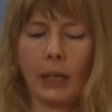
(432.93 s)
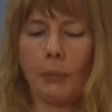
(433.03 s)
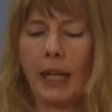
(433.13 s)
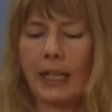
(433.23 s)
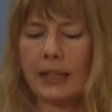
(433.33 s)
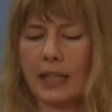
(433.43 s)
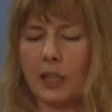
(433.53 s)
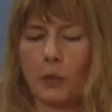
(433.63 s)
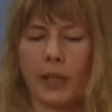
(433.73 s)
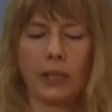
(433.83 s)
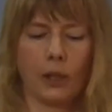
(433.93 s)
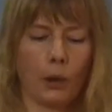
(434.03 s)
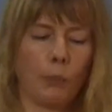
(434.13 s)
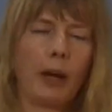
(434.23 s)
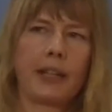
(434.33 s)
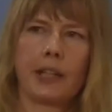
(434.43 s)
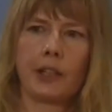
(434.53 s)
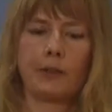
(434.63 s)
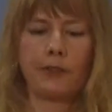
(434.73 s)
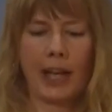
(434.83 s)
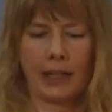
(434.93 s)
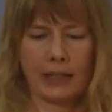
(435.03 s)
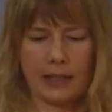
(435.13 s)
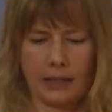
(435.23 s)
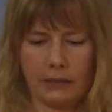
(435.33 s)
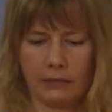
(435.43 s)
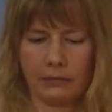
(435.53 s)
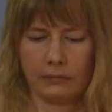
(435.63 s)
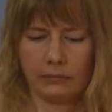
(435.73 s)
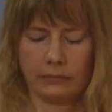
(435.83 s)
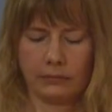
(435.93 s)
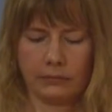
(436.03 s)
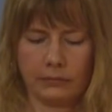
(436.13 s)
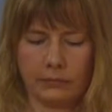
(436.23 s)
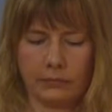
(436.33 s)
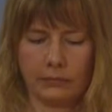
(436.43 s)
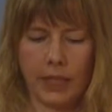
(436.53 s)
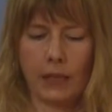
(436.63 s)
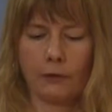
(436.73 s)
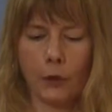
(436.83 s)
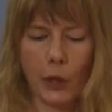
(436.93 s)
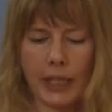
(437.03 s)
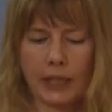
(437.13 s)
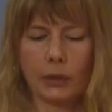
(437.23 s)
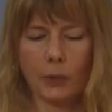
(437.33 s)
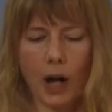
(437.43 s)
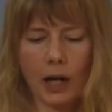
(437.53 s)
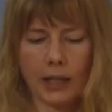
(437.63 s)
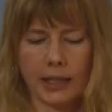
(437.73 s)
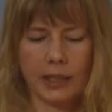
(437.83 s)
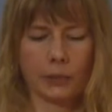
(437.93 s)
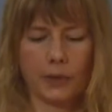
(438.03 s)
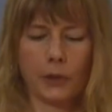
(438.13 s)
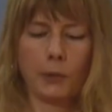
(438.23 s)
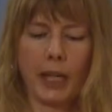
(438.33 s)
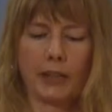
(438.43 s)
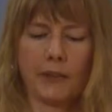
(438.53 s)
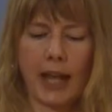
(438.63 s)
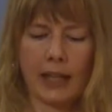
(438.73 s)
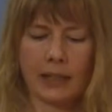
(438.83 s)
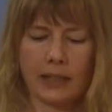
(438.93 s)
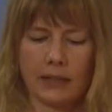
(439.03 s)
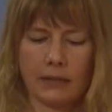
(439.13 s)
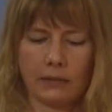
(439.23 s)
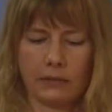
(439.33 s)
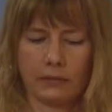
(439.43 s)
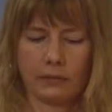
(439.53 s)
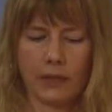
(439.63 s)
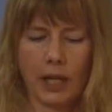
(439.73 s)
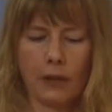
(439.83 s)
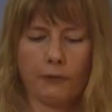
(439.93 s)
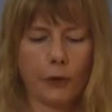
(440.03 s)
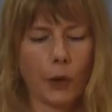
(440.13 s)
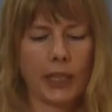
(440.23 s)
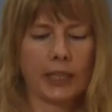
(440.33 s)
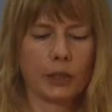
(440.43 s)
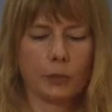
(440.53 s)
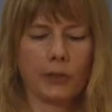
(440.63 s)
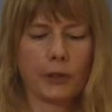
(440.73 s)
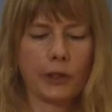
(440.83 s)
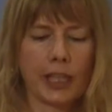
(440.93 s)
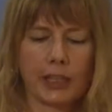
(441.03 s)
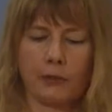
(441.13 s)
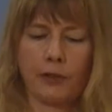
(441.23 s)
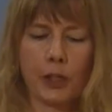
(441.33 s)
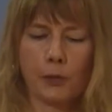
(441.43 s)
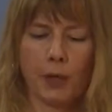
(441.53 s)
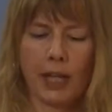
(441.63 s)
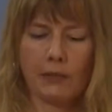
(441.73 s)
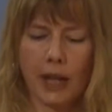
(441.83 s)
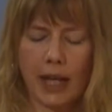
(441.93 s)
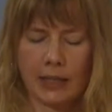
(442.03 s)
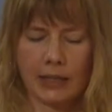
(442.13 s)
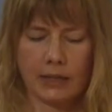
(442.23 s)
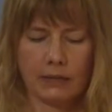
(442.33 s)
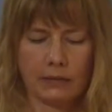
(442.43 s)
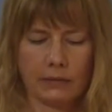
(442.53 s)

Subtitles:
Many things we know by their effects. Void in the rock that the river may advance. Void in the river that the fish may advance.